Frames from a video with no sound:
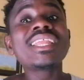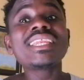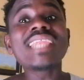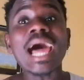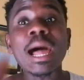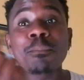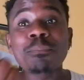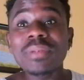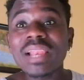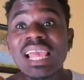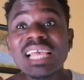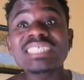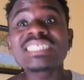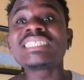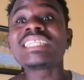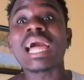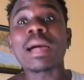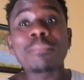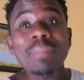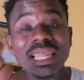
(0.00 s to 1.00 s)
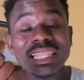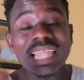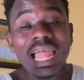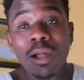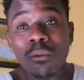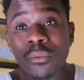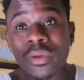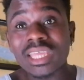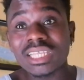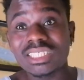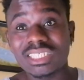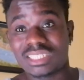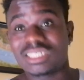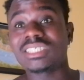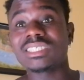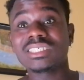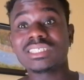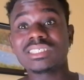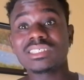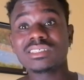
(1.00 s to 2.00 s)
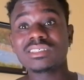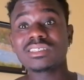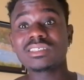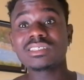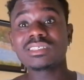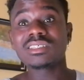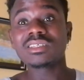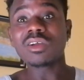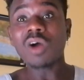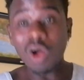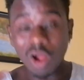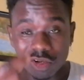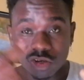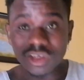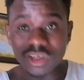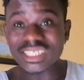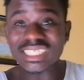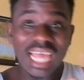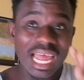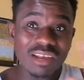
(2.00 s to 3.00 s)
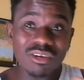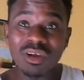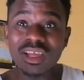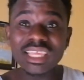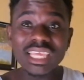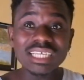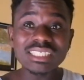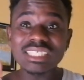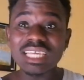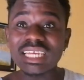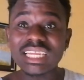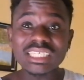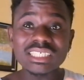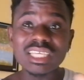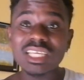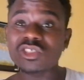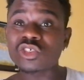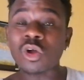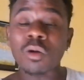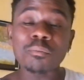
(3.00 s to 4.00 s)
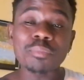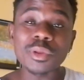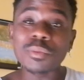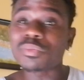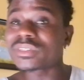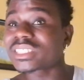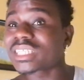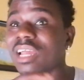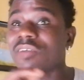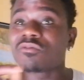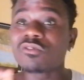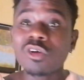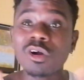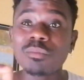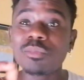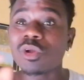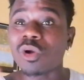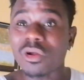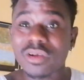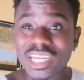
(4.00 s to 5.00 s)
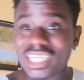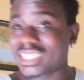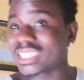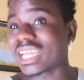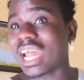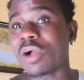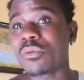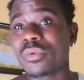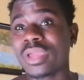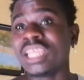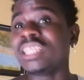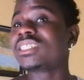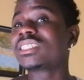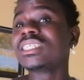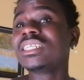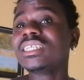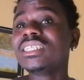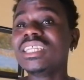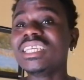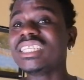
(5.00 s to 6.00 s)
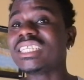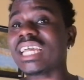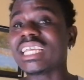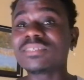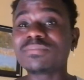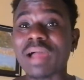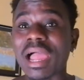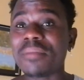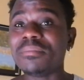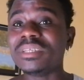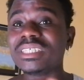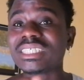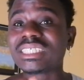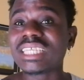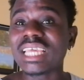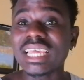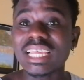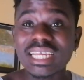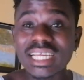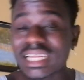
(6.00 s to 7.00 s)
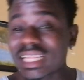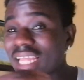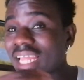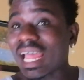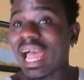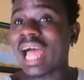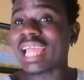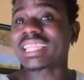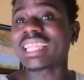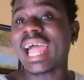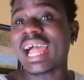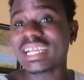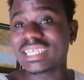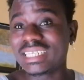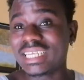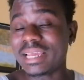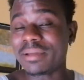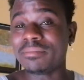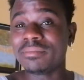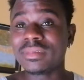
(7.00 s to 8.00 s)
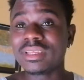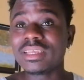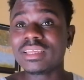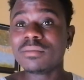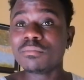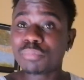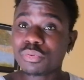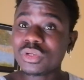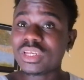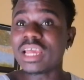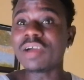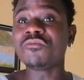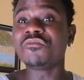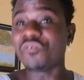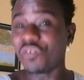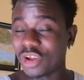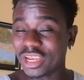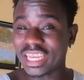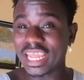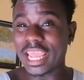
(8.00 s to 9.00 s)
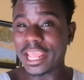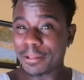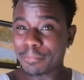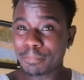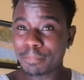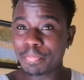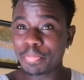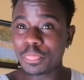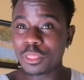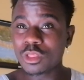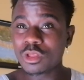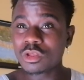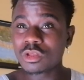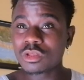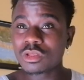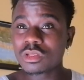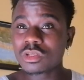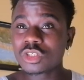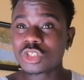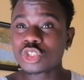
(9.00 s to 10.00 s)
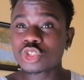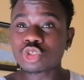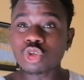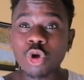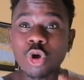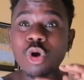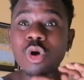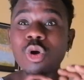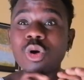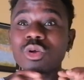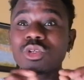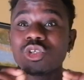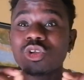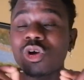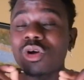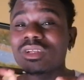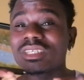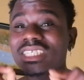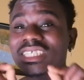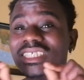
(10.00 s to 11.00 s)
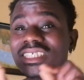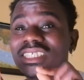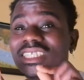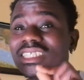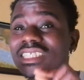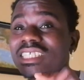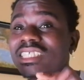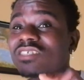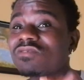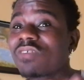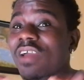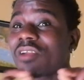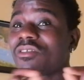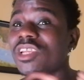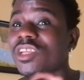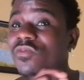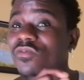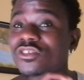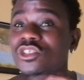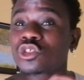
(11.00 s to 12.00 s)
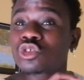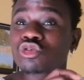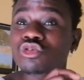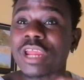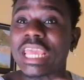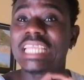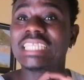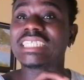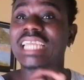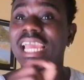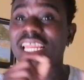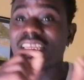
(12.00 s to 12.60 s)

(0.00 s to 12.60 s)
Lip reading: That place now better winch. Although I don't hear say they say some people self no be original winch. They just by mistake attack them, put them for there. So you know this thing is very strange.